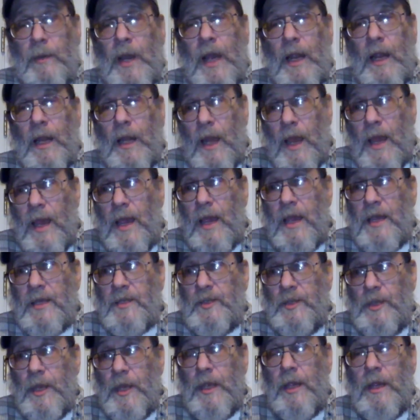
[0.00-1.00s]
My
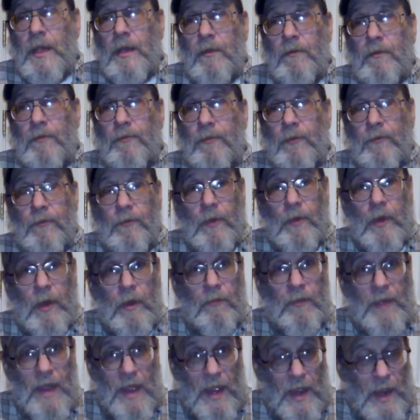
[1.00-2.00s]
last day of
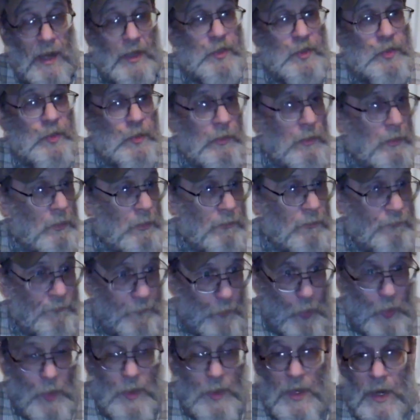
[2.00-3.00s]
actual
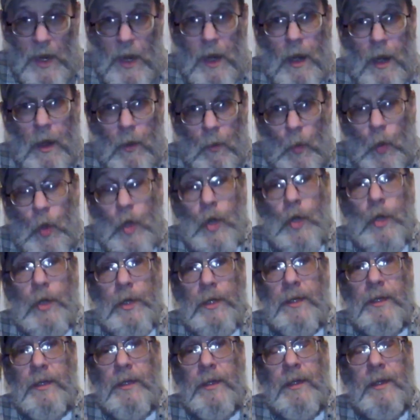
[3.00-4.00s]
40-hour
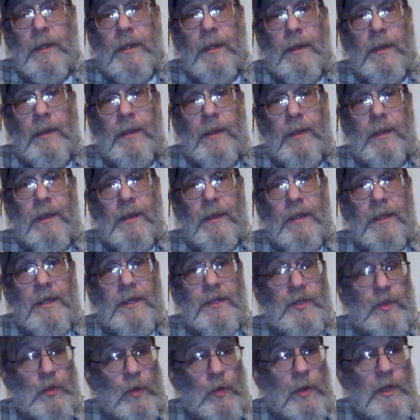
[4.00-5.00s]
work
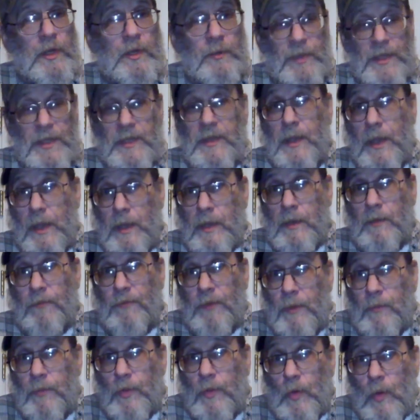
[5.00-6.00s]
is going to be the end of
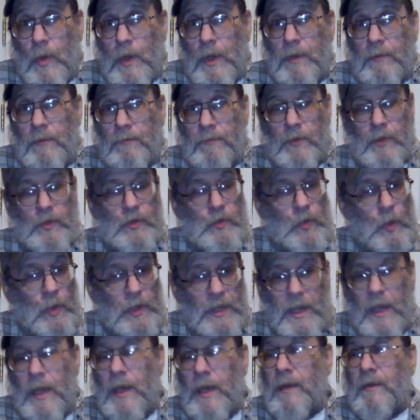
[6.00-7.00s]
February, the
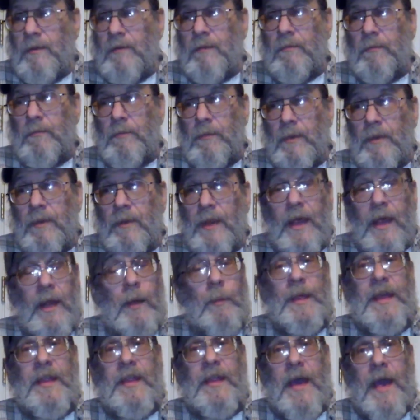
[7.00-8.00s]
28th.
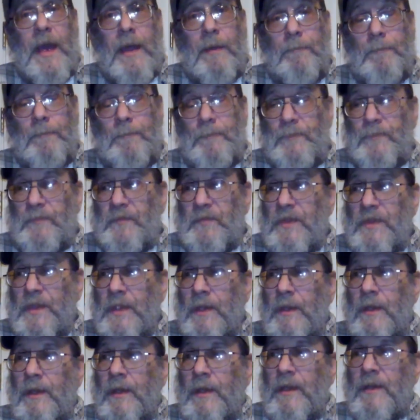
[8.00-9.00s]
That'll be that.
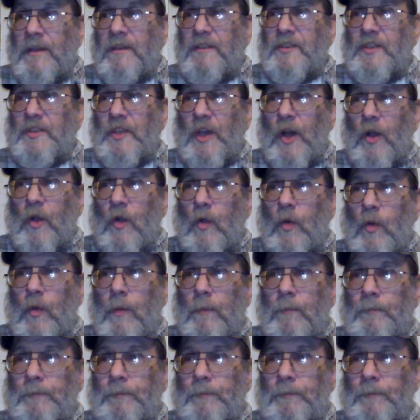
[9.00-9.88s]
So,